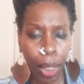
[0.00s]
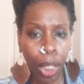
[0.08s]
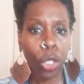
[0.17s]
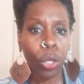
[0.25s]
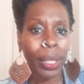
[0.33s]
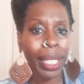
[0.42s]

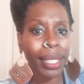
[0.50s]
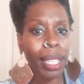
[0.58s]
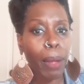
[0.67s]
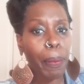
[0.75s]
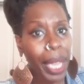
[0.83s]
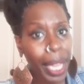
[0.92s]
You'll get
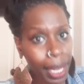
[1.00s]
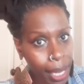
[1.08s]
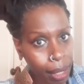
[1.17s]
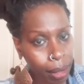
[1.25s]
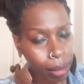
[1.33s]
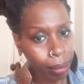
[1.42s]
their
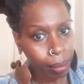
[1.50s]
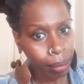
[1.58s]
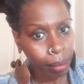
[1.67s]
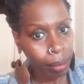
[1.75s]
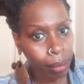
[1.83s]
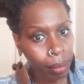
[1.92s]
pity,
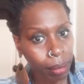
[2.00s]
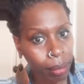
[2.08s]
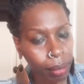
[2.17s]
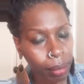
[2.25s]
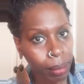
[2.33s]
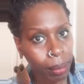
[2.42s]

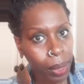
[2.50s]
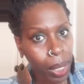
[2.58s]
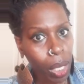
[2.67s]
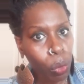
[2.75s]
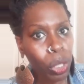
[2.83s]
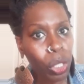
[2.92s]

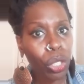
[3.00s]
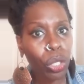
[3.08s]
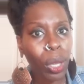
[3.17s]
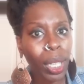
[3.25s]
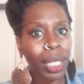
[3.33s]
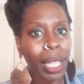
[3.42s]
which is
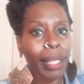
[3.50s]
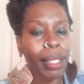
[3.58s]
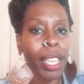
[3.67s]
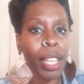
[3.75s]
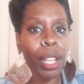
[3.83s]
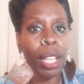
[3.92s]
sort of like
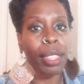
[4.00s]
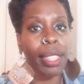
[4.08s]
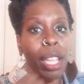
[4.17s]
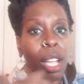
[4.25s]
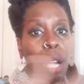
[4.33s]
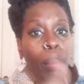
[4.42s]

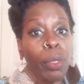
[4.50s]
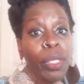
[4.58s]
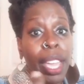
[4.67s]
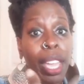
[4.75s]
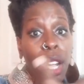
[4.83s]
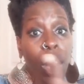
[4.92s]

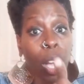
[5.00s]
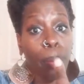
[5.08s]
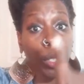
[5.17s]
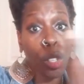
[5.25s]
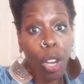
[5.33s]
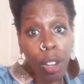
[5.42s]
they
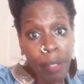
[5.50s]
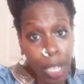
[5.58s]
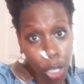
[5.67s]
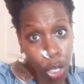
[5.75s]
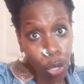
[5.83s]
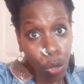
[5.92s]

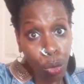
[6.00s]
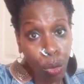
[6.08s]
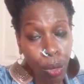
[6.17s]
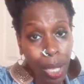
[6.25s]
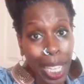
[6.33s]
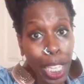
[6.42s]
observing you
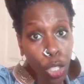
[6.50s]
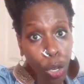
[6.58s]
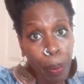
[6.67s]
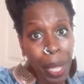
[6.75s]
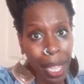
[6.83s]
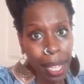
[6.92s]
in
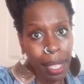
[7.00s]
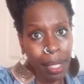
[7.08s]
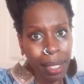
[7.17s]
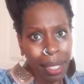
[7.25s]
your pain.